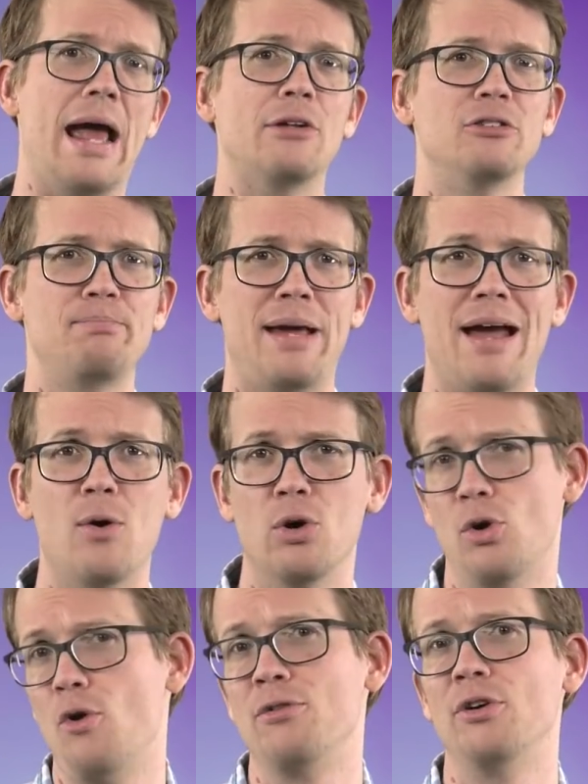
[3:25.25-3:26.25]
has
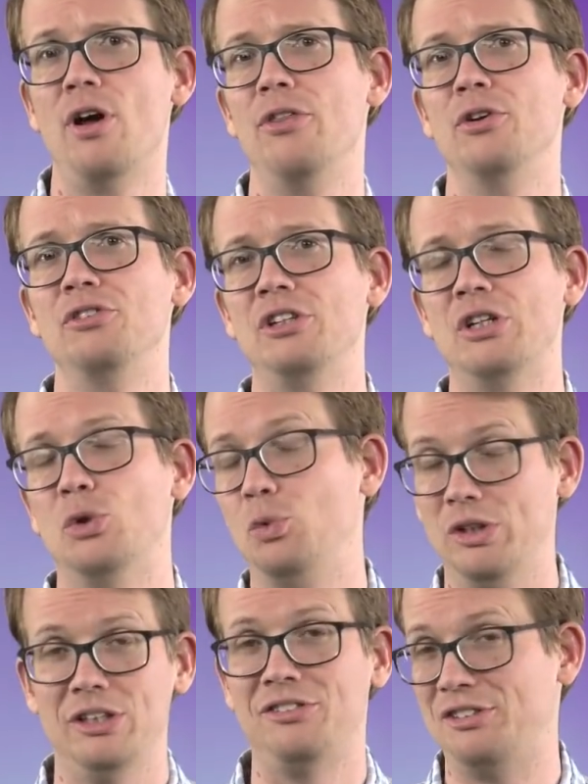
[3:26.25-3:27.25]
power over others in a
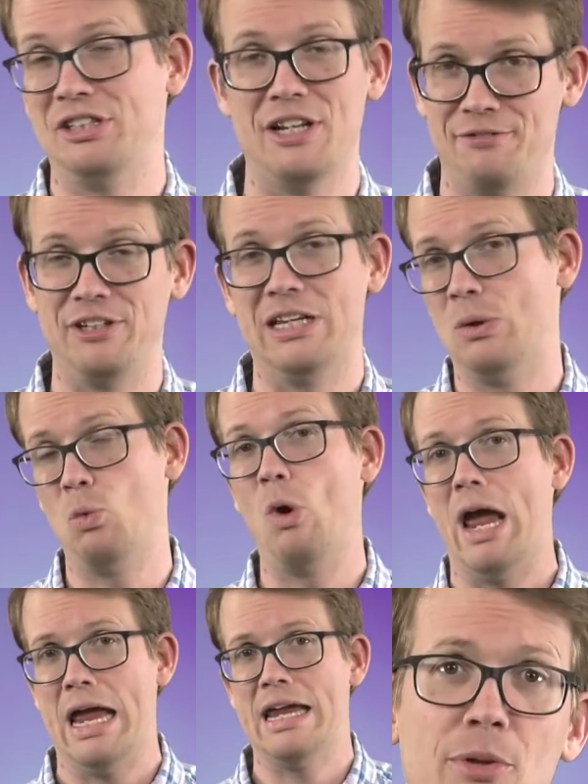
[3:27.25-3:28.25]
really significant way.